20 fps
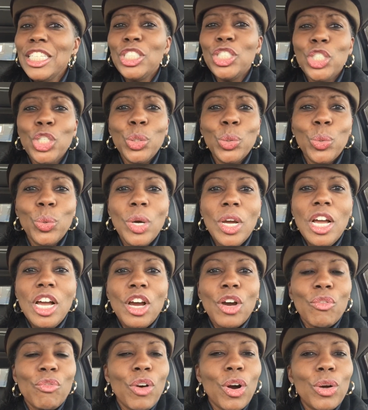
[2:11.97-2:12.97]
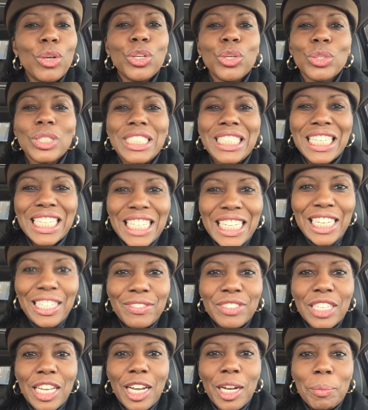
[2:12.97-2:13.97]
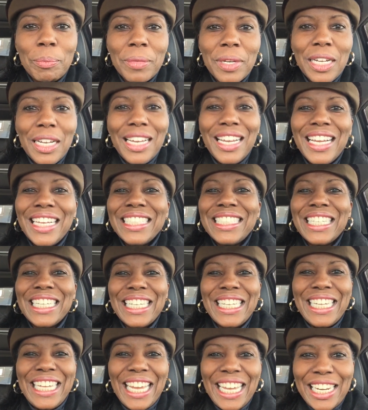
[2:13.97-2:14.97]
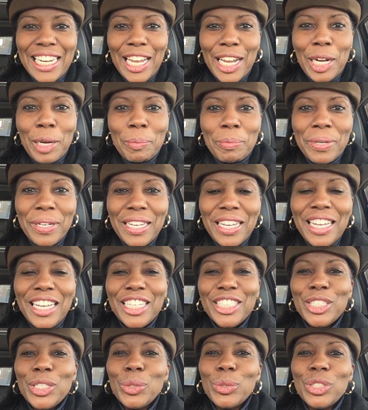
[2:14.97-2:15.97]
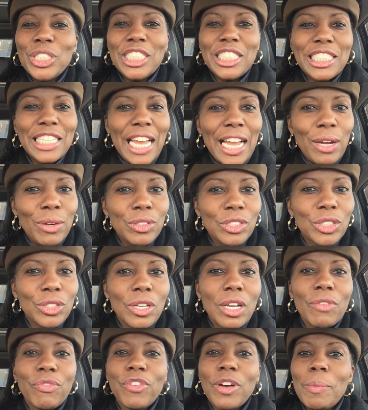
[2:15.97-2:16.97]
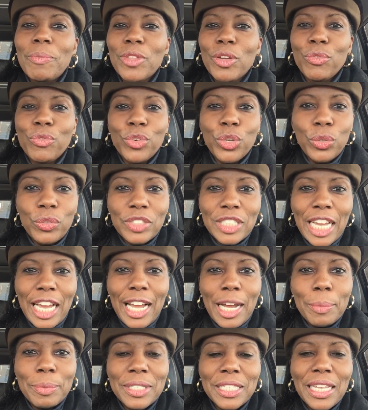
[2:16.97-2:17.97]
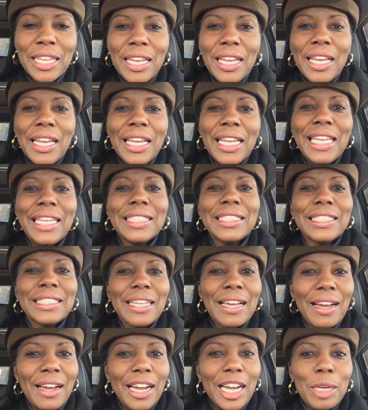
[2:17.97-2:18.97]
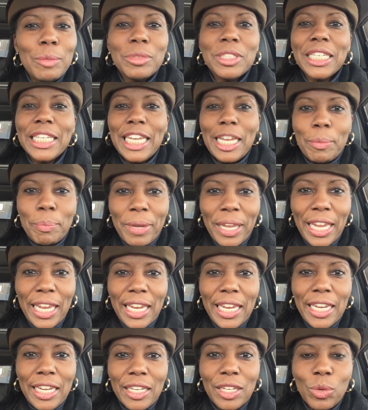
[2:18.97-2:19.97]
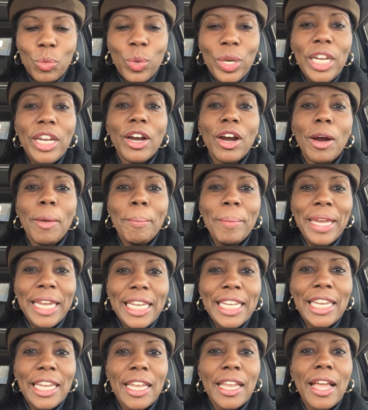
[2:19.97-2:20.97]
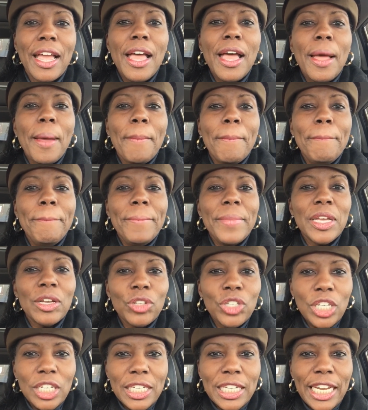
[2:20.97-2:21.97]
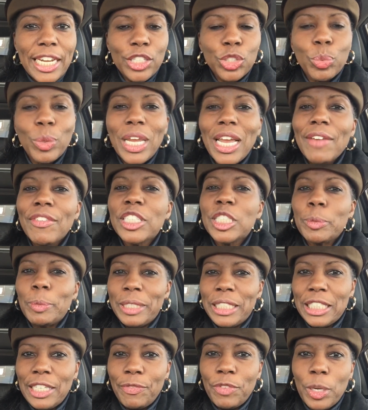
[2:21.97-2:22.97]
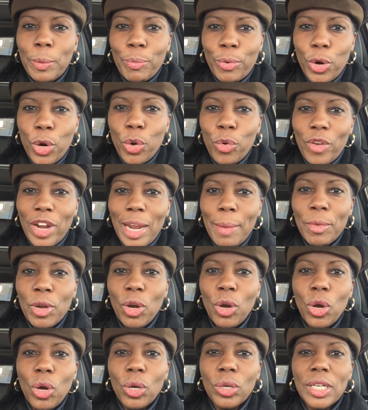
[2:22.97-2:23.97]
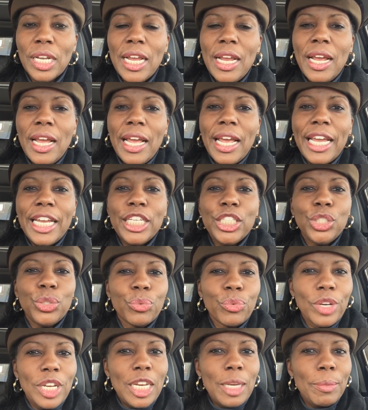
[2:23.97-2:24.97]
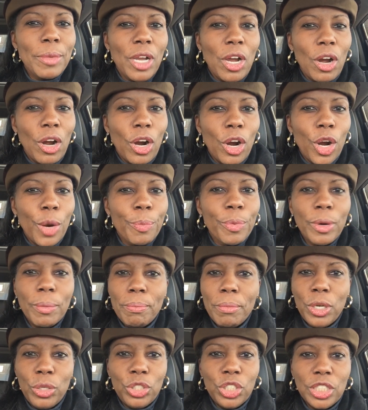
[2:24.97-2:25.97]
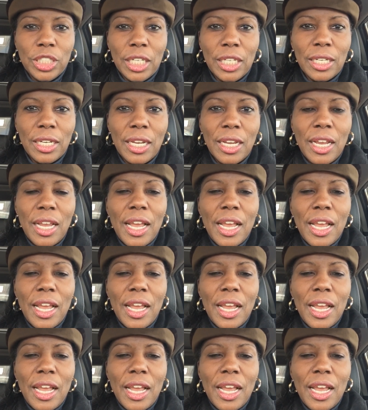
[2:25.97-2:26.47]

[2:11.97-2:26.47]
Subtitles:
to roll your sleeves up, to get up, to shout from the rooftops. It's time to get paid. We are making millionaires. We have a specific program called a Dream Car Promotion,